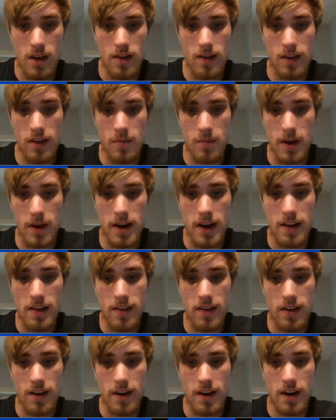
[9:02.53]
since my
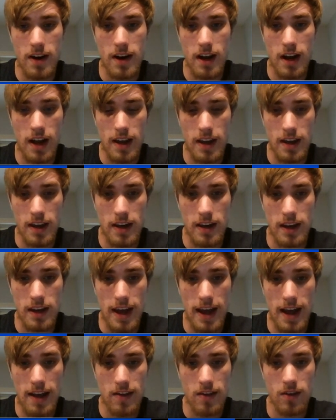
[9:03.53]
knight's here, I can
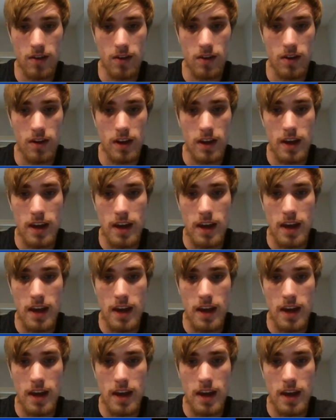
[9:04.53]
castle.